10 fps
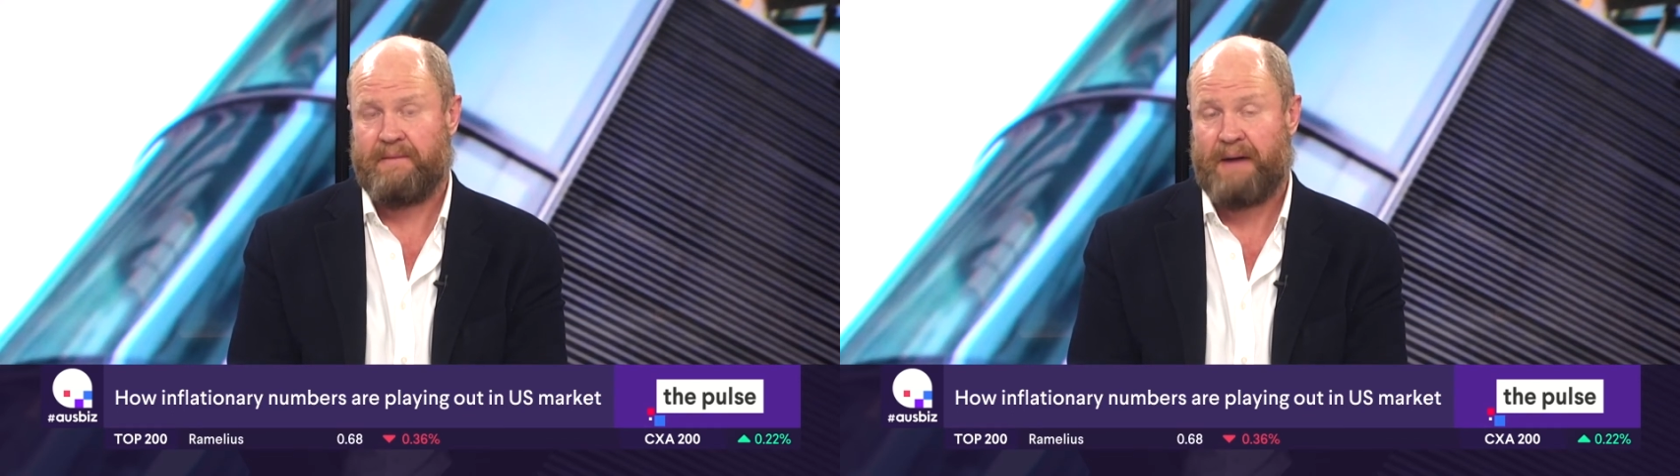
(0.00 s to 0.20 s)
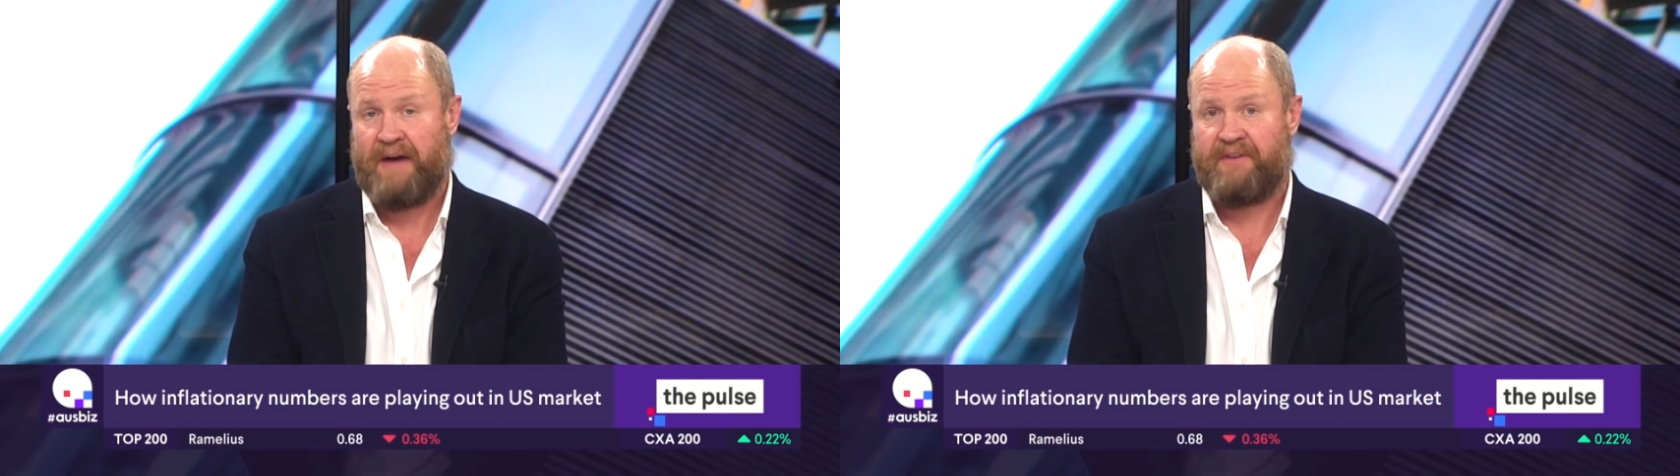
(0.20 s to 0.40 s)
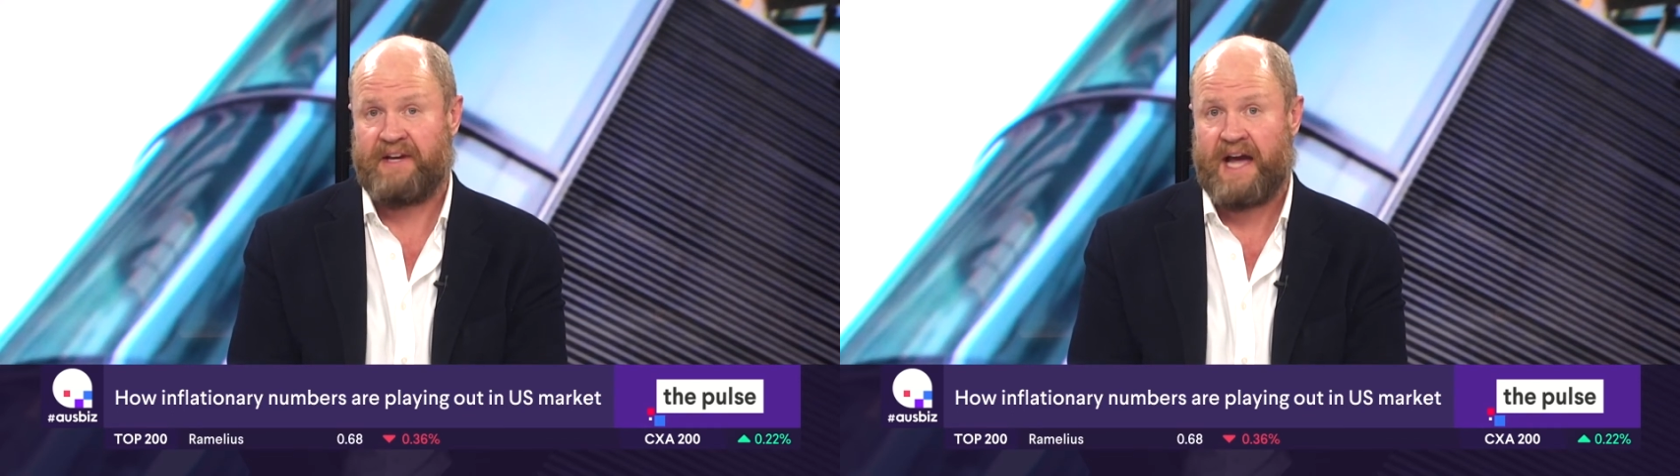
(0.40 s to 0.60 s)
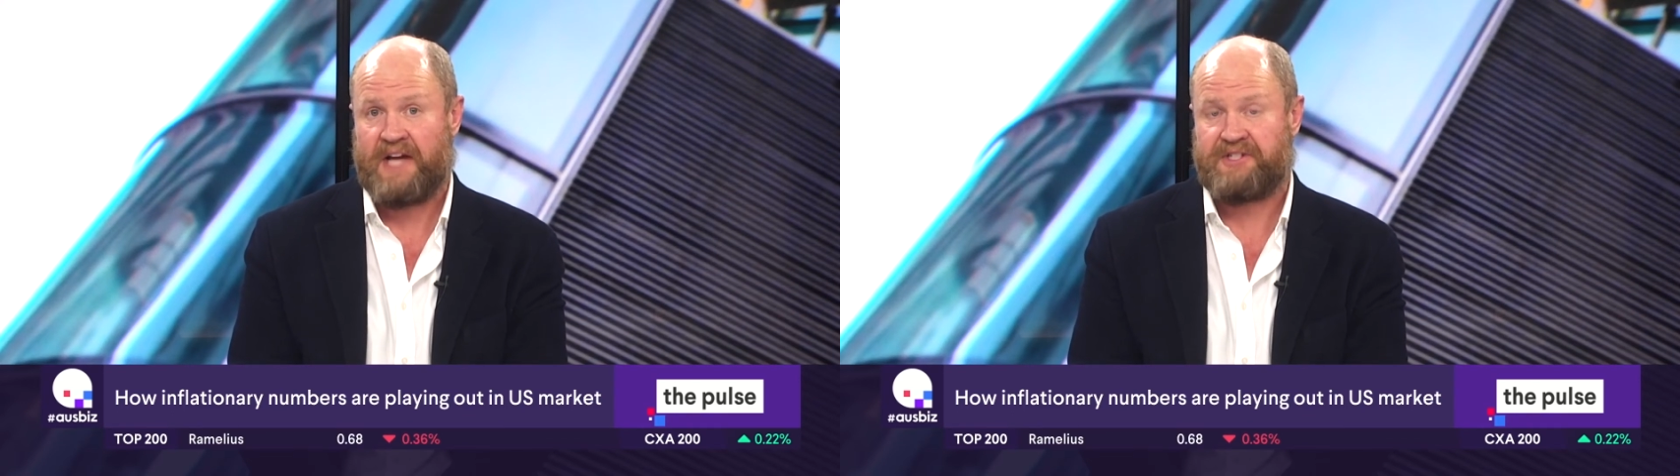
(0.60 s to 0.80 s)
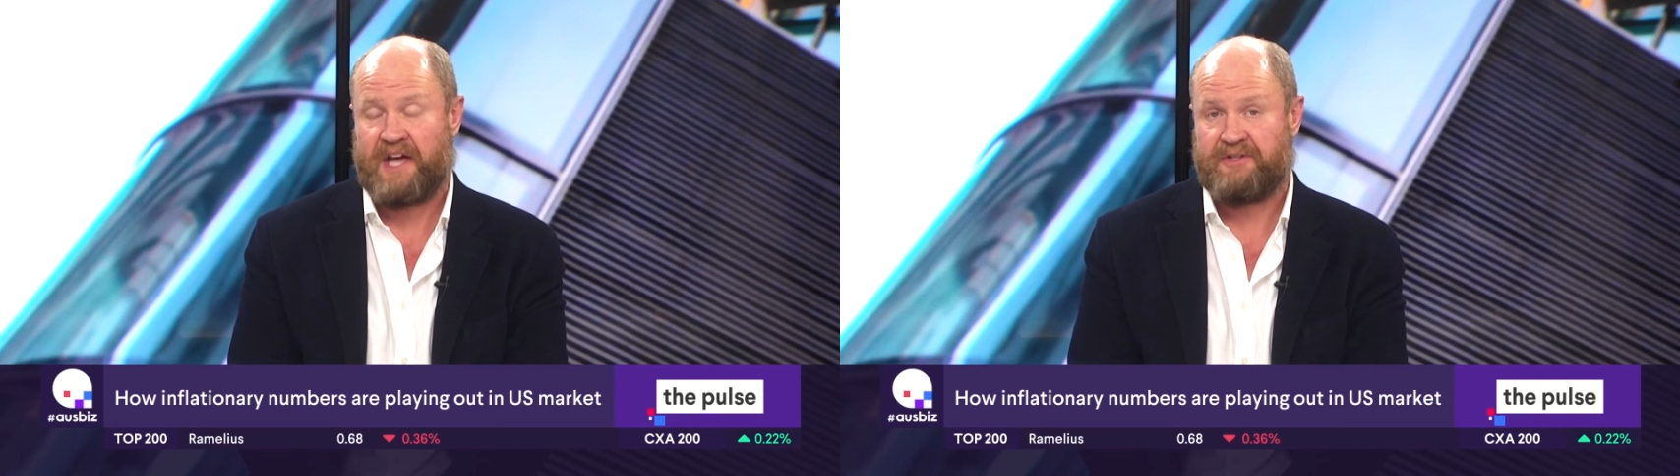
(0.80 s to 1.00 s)
buffered
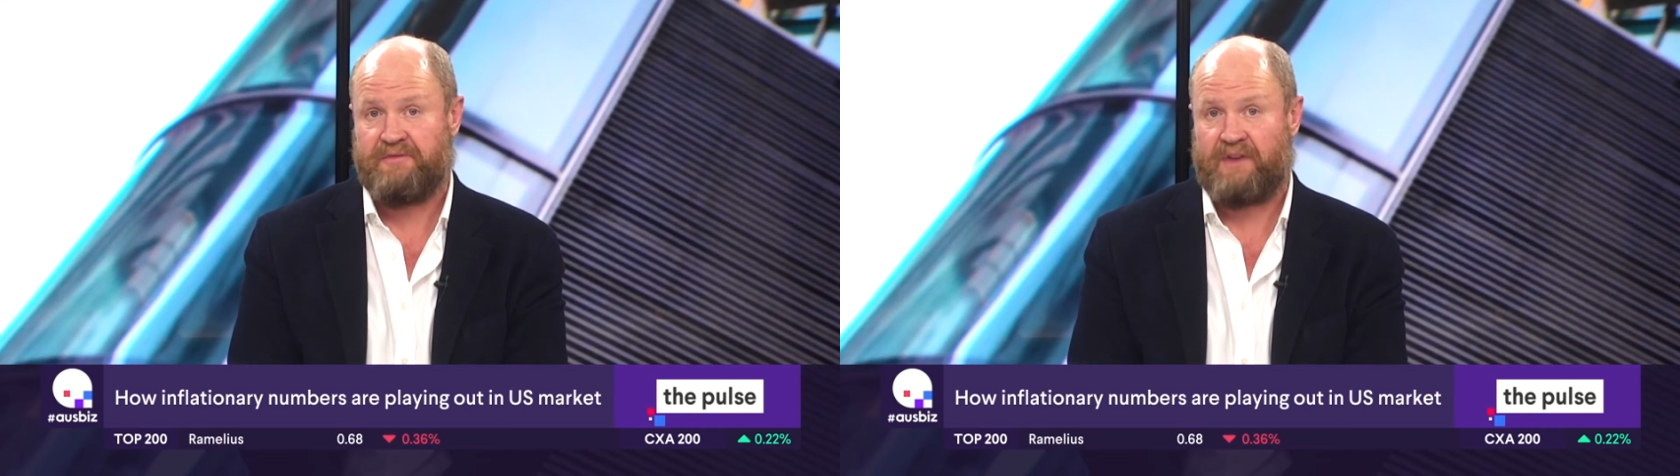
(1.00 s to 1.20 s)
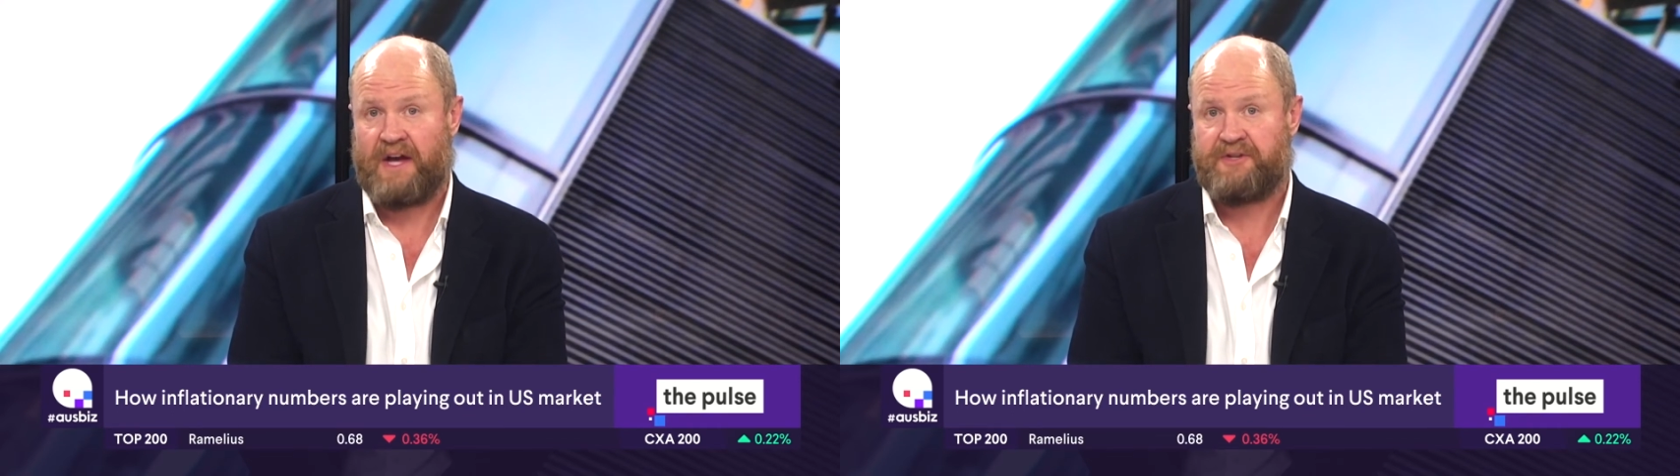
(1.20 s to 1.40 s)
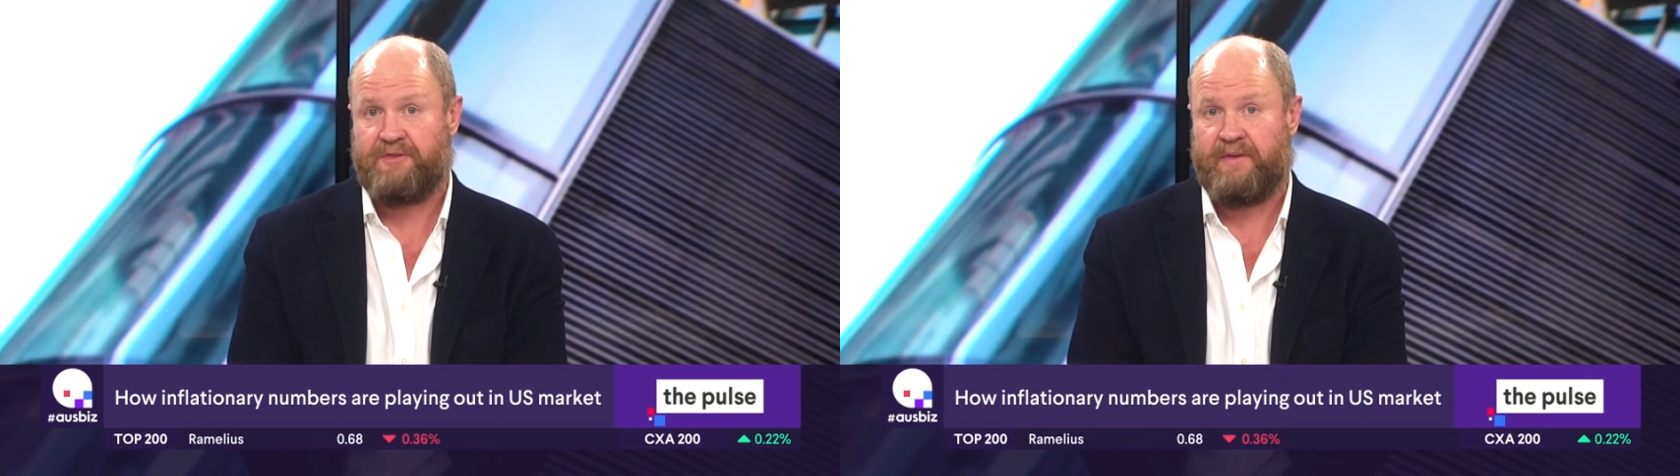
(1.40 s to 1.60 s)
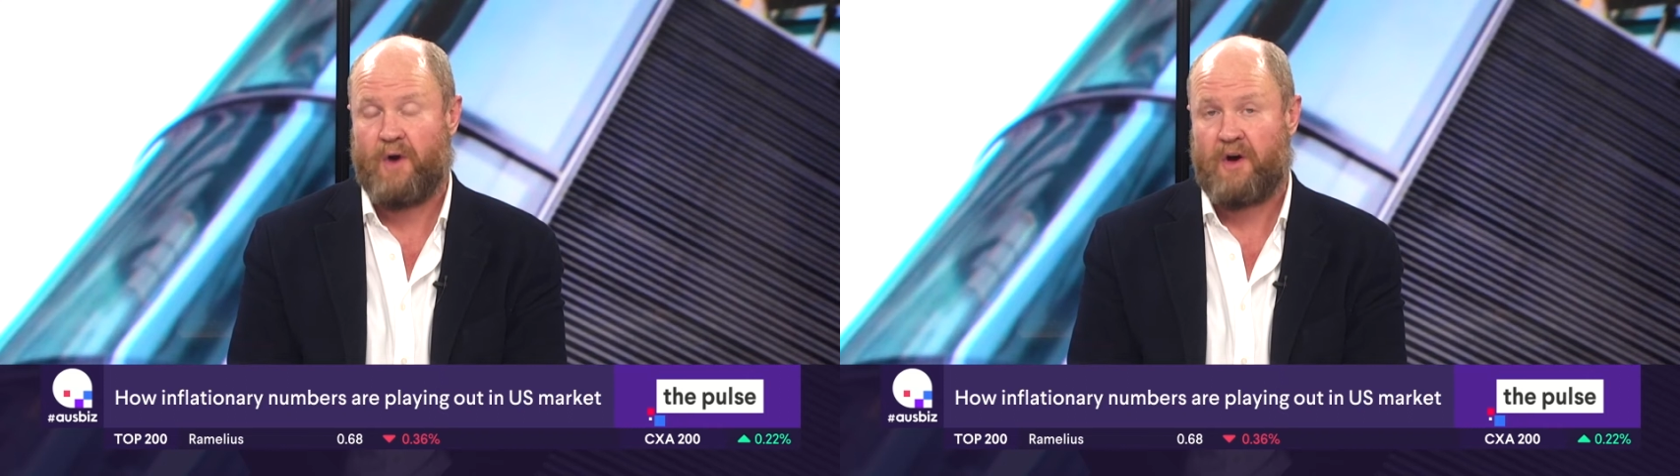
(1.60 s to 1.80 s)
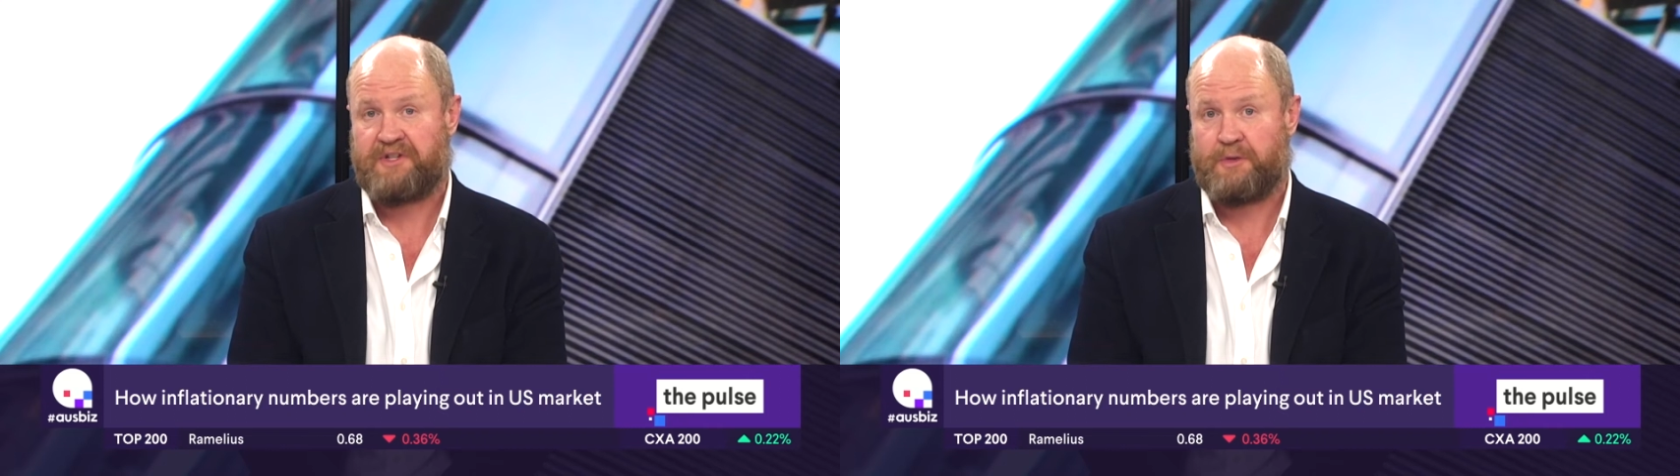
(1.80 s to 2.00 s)
against those inflationary
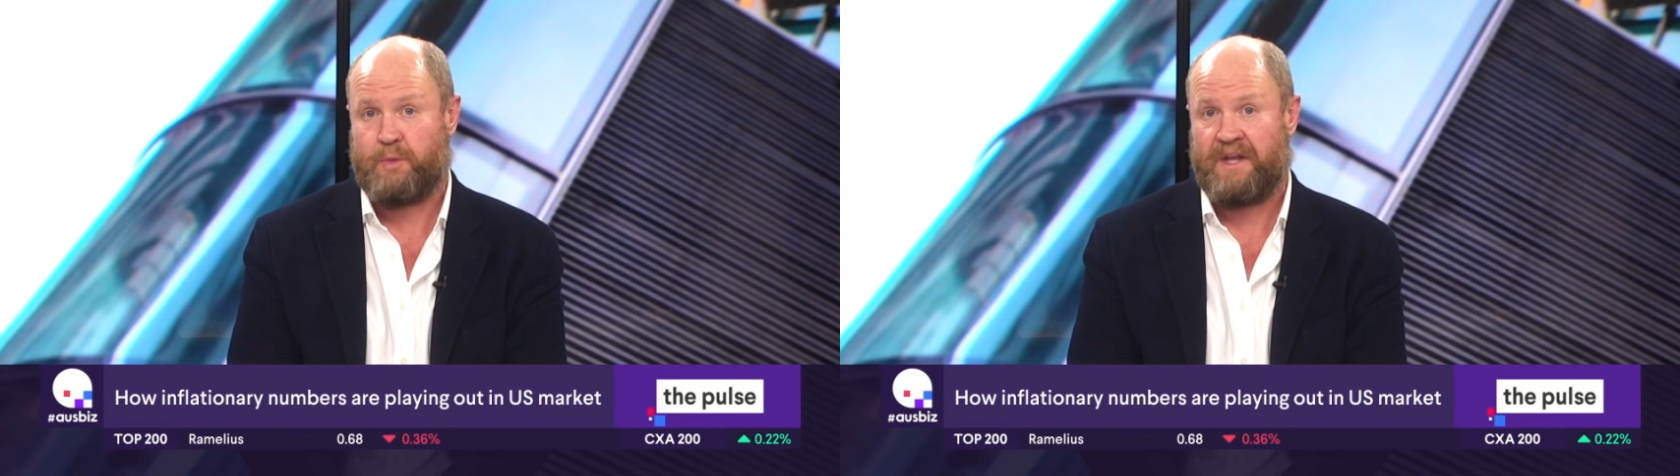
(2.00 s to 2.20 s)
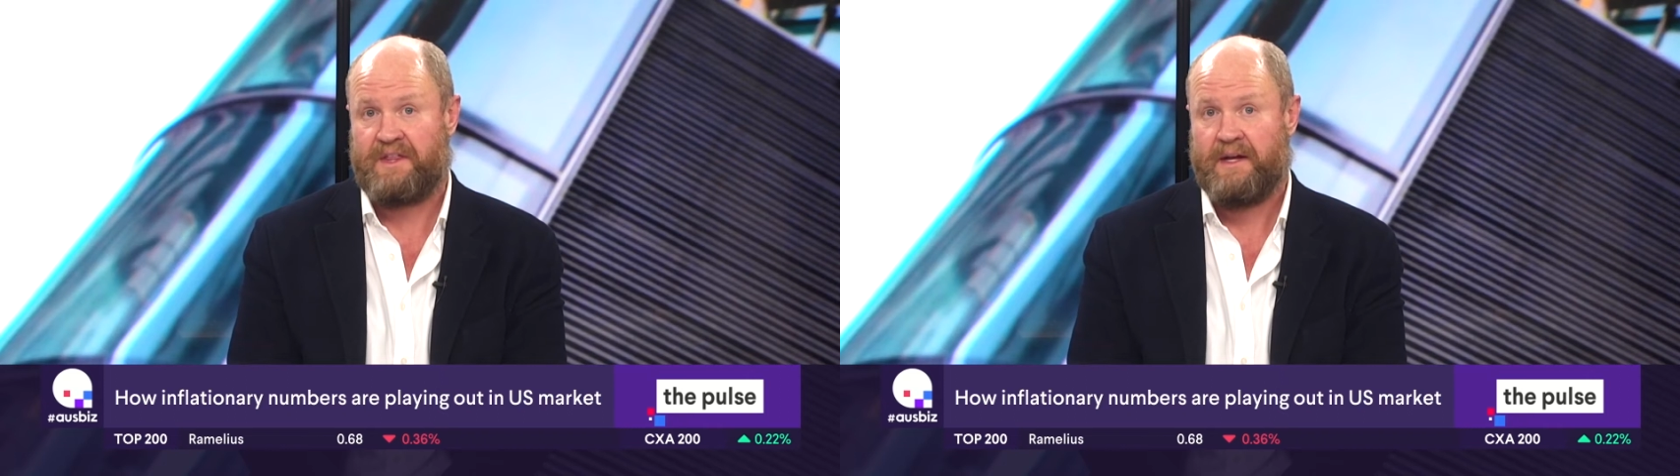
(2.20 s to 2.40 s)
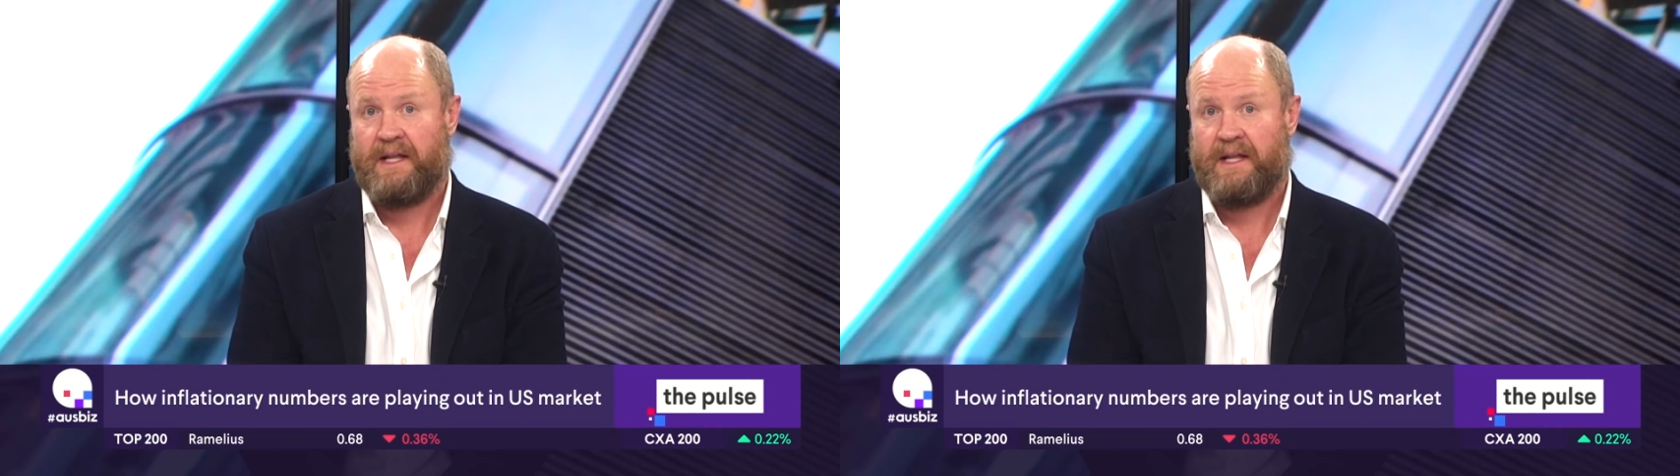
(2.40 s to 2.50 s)
rises with,